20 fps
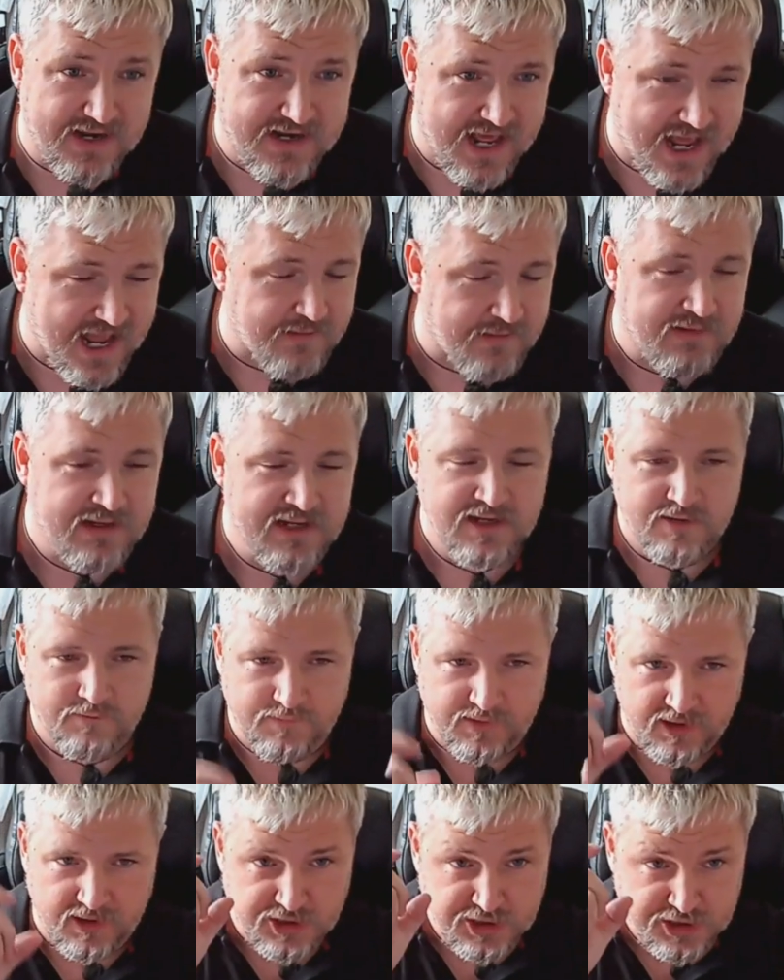name.
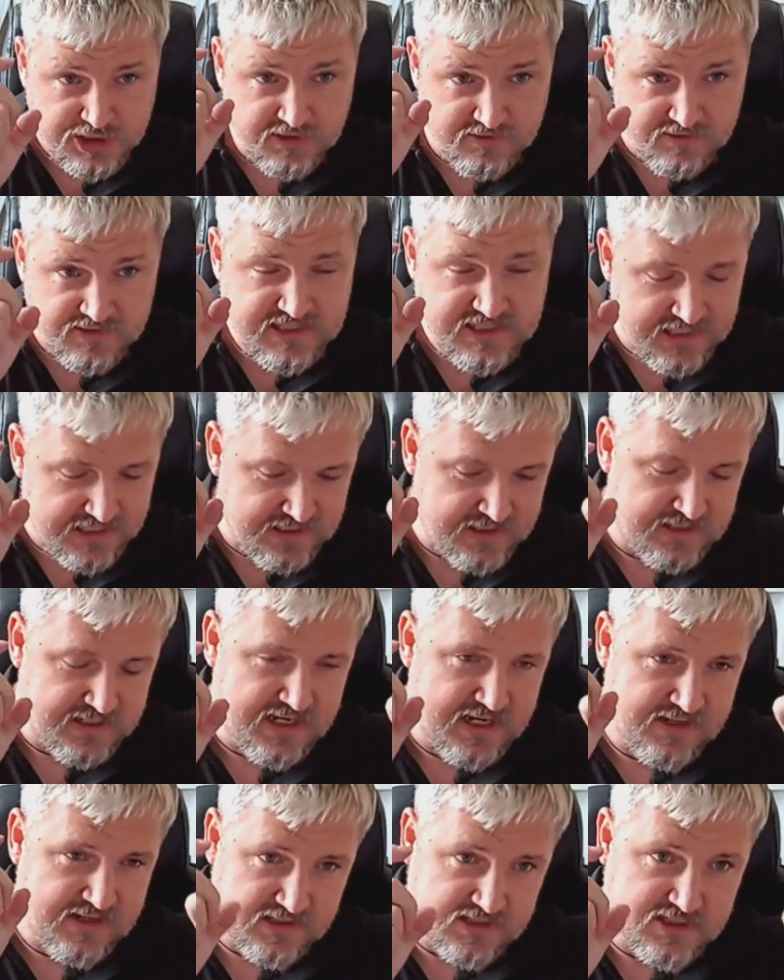But surety
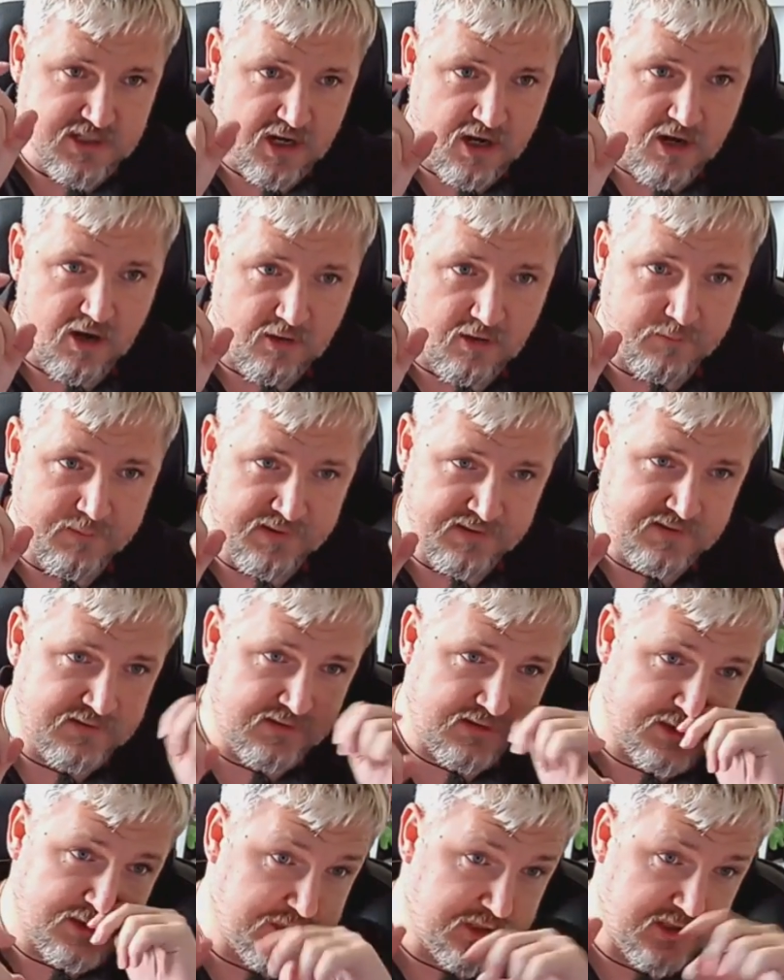at the top,
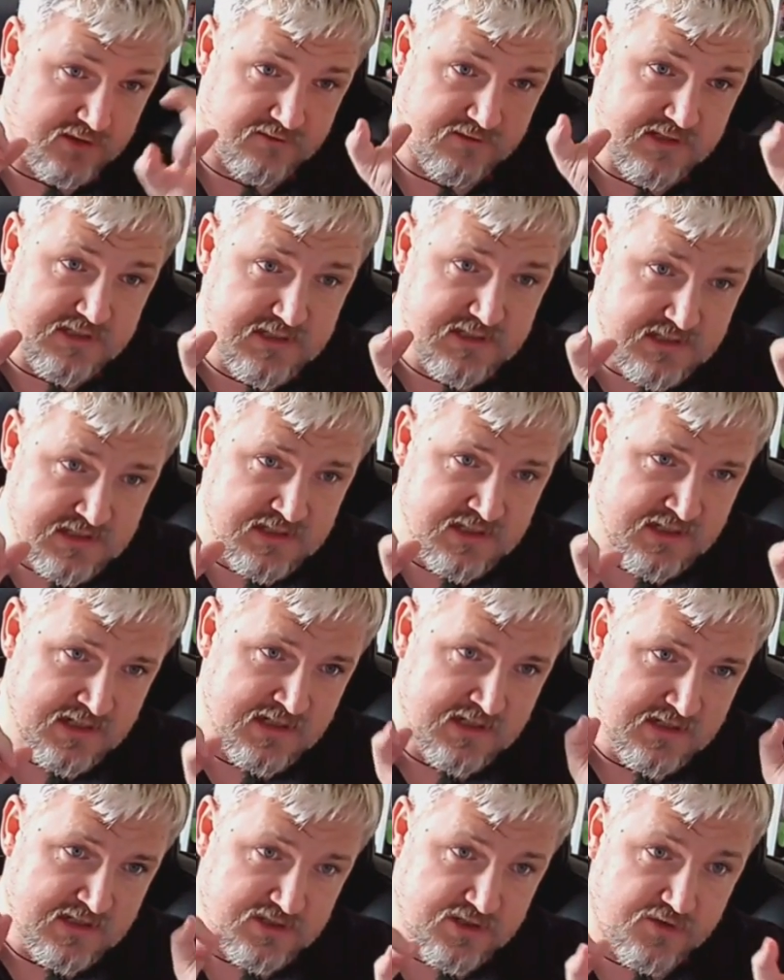assurance,
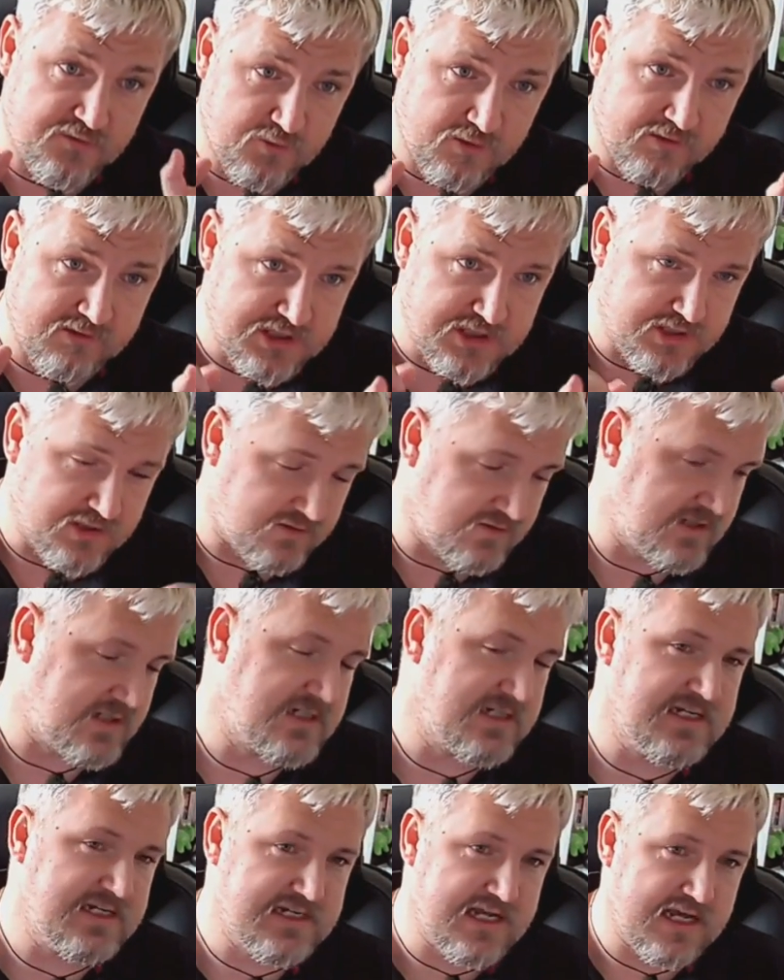software
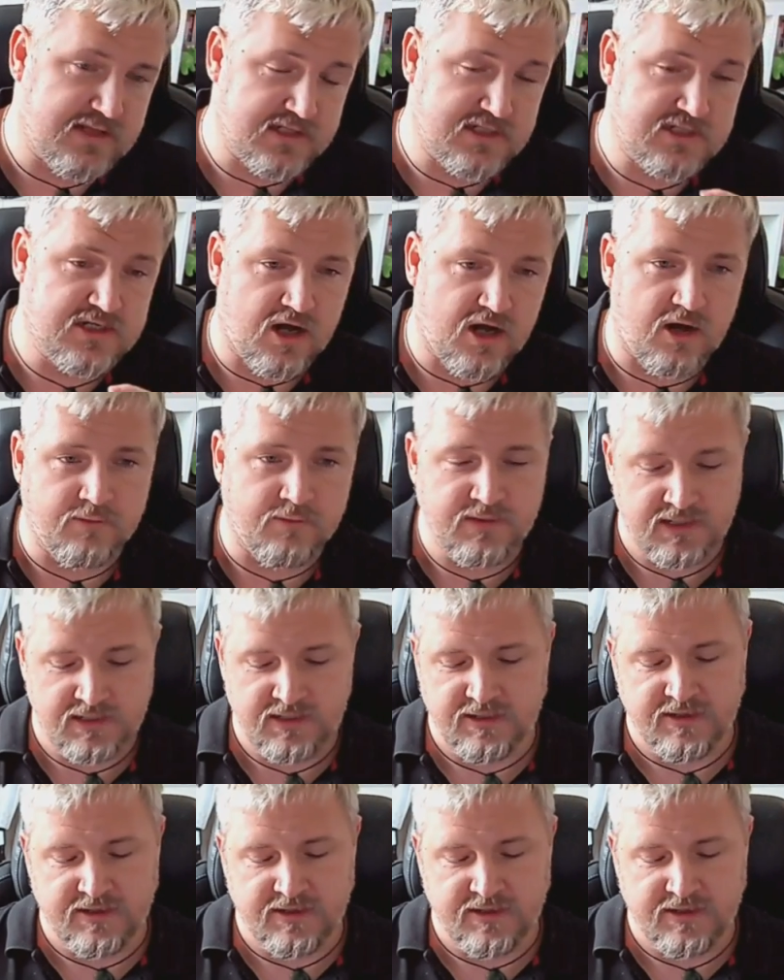assurance is at the top.